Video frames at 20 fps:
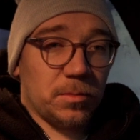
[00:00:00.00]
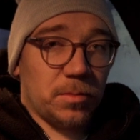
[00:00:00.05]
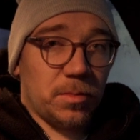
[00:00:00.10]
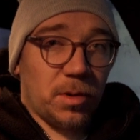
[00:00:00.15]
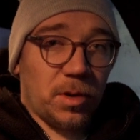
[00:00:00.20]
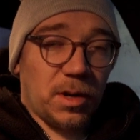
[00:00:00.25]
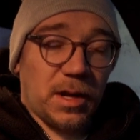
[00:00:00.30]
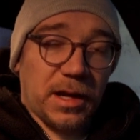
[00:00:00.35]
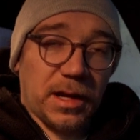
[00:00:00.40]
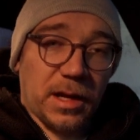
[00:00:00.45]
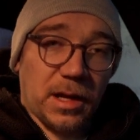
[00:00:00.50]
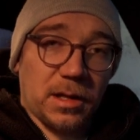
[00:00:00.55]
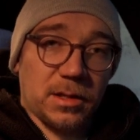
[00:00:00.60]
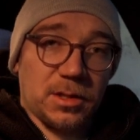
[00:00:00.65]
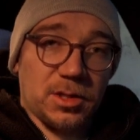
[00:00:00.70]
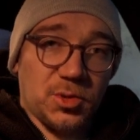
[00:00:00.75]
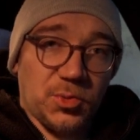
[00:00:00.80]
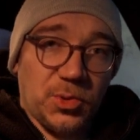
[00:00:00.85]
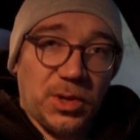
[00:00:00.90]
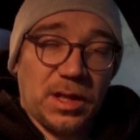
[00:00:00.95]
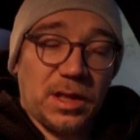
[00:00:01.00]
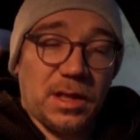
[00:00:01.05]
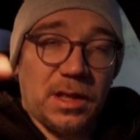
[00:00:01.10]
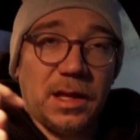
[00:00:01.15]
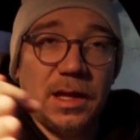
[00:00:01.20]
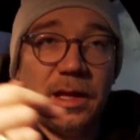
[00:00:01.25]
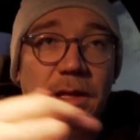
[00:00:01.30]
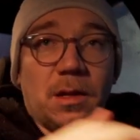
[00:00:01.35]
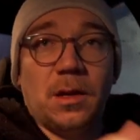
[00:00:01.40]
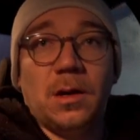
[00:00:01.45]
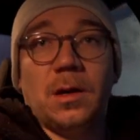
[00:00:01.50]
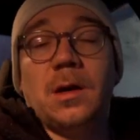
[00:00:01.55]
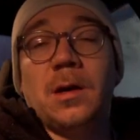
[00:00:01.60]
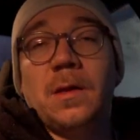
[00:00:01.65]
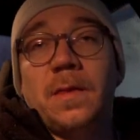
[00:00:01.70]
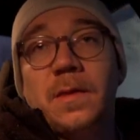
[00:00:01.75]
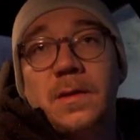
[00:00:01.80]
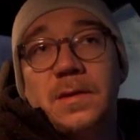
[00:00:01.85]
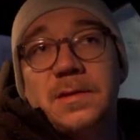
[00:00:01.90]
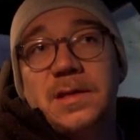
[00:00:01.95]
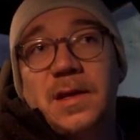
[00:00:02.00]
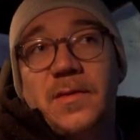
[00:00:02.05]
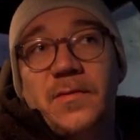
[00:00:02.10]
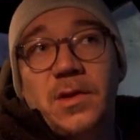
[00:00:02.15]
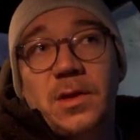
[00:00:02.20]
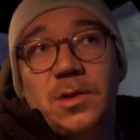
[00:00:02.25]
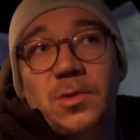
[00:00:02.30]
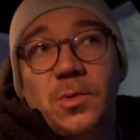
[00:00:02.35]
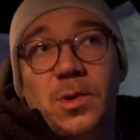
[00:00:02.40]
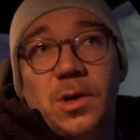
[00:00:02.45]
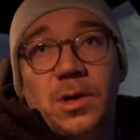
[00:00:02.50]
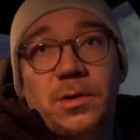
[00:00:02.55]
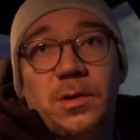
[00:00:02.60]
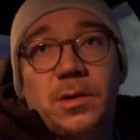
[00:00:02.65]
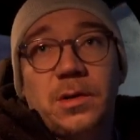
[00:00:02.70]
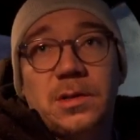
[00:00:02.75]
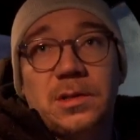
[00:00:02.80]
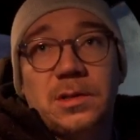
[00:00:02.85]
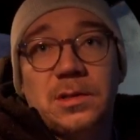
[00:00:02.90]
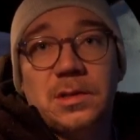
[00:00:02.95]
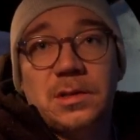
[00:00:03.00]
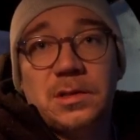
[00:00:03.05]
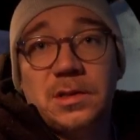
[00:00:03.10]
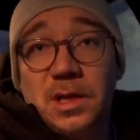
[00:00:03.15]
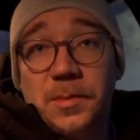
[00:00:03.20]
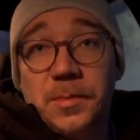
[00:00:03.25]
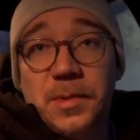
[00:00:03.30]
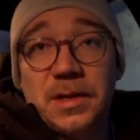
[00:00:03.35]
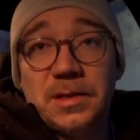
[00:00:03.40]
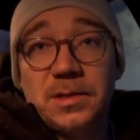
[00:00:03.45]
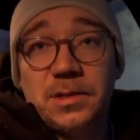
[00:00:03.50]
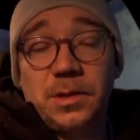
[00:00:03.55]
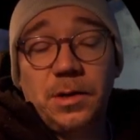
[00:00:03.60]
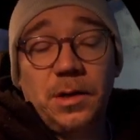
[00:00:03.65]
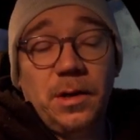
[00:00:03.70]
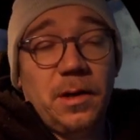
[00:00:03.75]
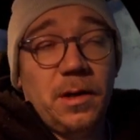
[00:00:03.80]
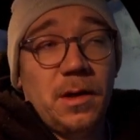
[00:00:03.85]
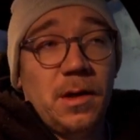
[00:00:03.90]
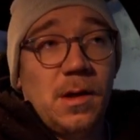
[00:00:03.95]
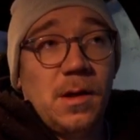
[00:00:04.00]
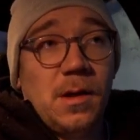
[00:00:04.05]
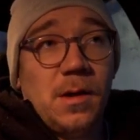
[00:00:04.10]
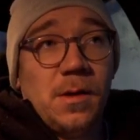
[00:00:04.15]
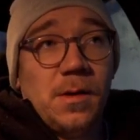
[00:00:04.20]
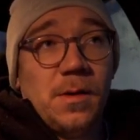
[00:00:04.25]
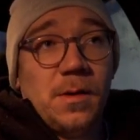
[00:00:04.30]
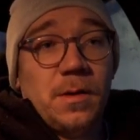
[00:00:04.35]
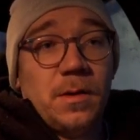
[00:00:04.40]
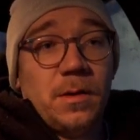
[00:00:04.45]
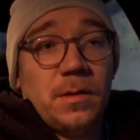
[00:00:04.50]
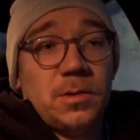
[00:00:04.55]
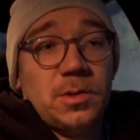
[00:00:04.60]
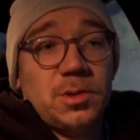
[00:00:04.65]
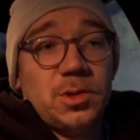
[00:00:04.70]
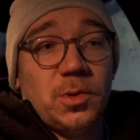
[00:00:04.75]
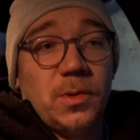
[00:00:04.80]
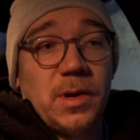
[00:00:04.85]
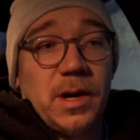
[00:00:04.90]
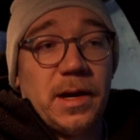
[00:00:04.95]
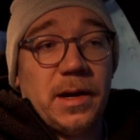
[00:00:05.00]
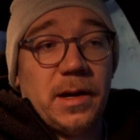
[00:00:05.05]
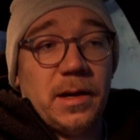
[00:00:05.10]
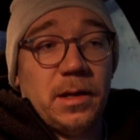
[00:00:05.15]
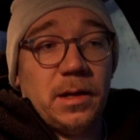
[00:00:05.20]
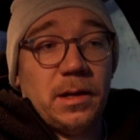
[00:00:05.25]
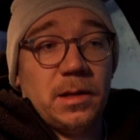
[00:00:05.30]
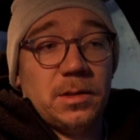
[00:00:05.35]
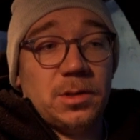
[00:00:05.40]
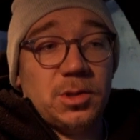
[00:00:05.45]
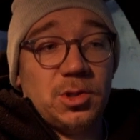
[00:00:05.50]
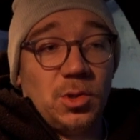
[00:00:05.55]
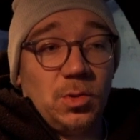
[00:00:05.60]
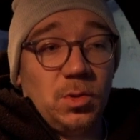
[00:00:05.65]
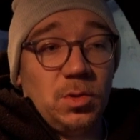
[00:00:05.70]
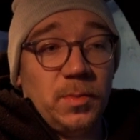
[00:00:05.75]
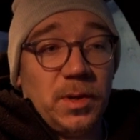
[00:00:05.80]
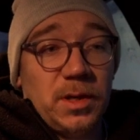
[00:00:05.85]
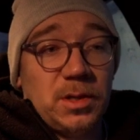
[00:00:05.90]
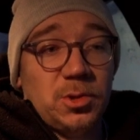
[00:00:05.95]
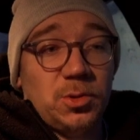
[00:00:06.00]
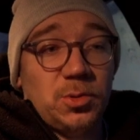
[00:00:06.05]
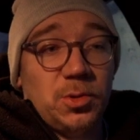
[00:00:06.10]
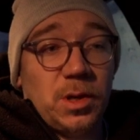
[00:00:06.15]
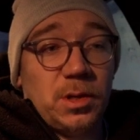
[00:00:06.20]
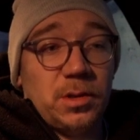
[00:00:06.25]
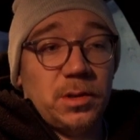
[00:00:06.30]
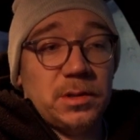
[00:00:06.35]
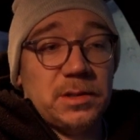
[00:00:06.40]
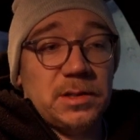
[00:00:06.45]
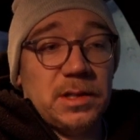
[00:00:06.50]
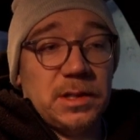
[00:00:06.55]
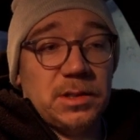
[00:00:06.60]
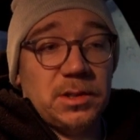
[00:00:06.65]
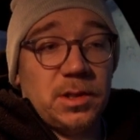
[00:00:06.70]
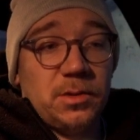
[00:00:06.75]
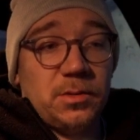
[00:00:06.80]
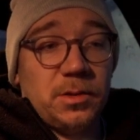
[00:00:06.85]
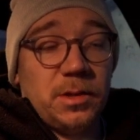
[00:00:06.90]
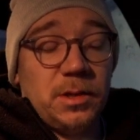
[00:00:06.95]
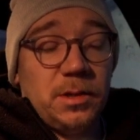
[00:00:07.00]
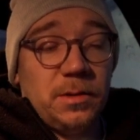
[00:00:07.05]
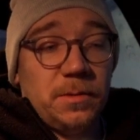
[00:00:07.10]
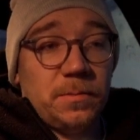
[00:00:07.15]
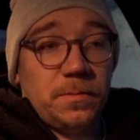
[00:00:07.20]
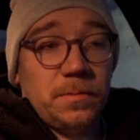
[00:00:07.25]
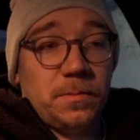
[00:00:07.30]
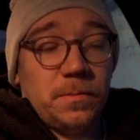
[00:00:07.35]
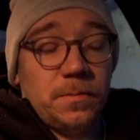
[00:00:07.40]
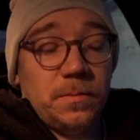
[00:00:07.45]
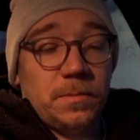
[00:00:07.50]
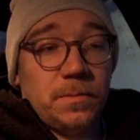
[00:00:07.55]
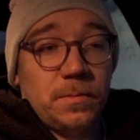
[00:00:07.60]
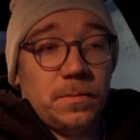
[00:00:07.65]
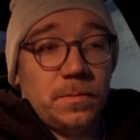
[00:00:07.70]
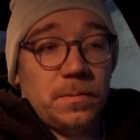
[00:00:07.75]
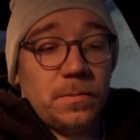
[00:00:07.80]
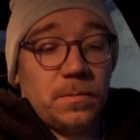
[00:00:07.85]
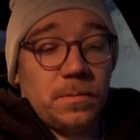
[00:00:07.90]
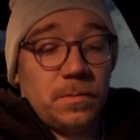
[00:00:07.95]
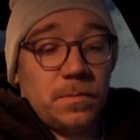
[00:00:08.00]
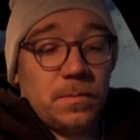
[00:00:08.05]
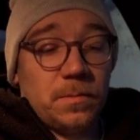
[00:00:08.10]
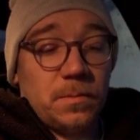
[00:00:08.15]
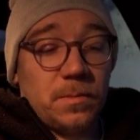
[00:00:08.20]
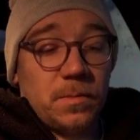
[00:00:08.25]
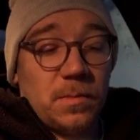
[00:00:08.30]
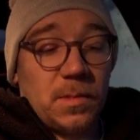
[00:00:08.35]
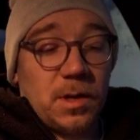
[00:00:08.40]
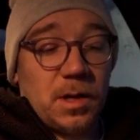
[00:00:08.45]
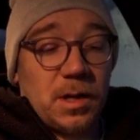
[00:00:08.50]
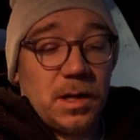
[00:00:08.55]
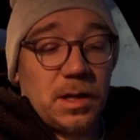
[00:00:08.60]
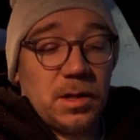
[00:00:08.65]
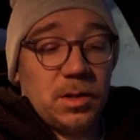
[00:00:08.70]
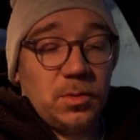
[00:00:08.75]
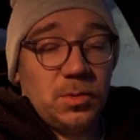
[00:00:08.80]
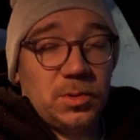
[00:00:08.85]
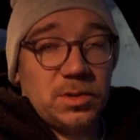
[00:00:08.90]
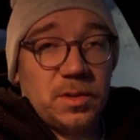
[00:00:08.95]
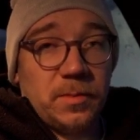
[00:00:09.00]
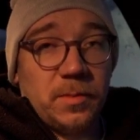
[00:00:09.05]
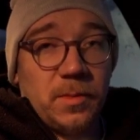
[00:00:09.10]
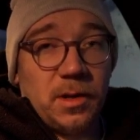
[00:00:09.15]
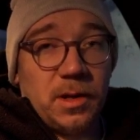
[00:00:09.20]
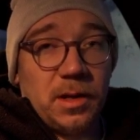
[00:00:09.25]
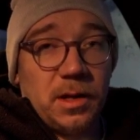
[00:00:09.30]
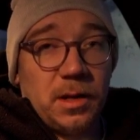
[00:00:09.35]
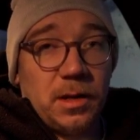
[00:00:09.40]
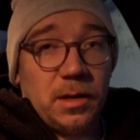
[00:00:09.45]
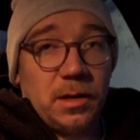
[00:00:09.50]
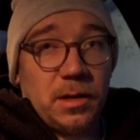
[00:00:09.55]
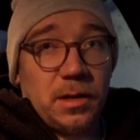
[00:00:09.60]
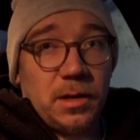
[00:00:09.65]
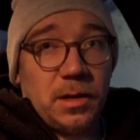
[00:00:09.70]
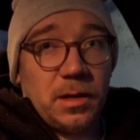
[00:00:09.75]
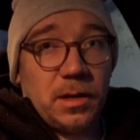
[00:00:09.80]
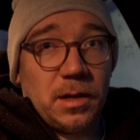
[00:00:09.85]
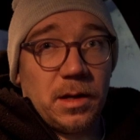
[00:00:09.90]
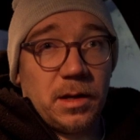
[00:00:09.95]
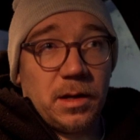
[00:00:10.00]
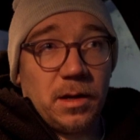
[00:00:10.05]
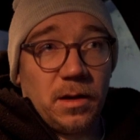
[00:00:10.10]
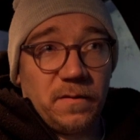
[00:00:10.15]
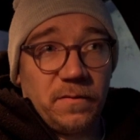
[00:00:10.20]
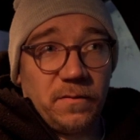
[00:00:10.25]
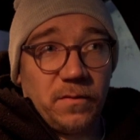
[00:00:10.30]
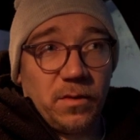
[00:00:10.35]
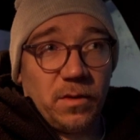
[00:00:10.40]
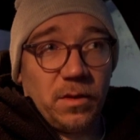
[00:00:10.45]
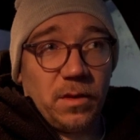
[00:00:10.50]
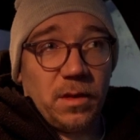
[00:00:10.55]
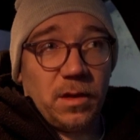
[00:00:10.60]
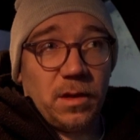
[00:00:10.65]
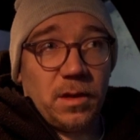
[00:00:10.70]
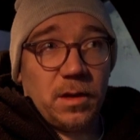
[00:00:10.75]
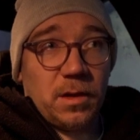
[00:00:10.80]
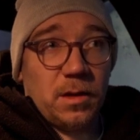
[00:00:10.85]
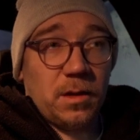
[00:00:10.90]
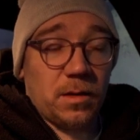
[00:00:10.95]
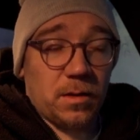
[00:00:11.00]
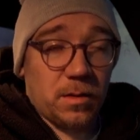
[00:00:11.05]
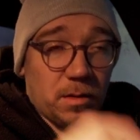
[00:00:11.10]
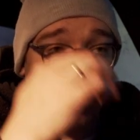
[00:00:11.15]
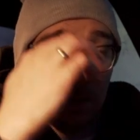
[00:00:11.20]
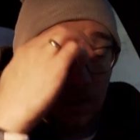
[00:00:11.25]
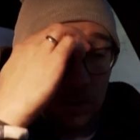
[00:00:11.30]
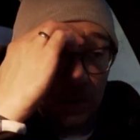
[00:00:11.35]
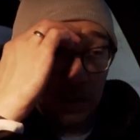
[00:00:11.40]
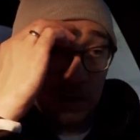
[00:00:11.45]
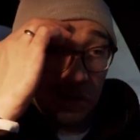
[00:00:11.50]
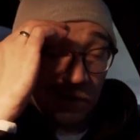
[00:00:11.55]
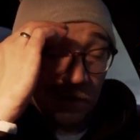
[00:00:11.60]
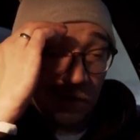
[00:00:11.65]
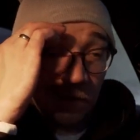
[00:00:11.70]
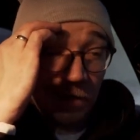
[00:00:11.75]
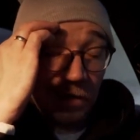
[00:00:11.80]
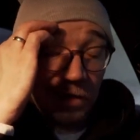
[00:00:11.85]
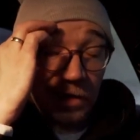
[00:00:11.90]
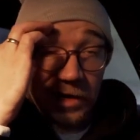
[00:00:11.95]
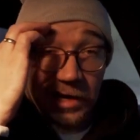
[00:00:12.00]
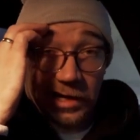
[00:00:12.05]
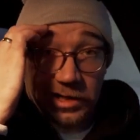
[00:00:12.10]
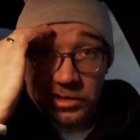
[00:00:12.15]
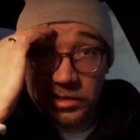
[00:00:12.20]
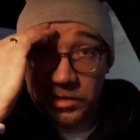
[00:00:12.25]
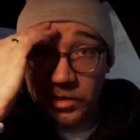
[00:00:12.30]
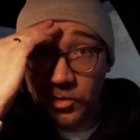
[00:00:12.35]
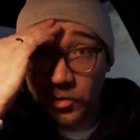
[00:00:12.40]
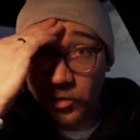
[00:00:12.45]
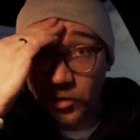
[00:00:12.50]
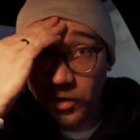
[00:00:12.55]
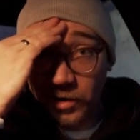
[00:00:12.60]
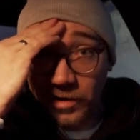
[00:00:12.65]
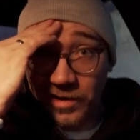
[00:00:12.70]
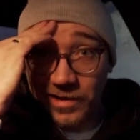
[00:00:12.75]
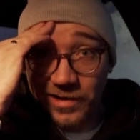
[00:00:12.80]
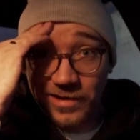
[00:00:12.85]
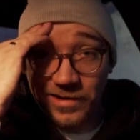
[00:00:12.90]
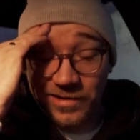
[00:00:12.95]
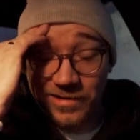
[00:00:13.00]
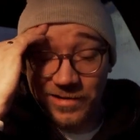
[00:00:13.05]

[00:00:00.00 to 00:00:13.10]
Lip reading: But I got a sweet deal on the 70-200 G Master, so I sold my 200-600. I used the money I got for I actually earned.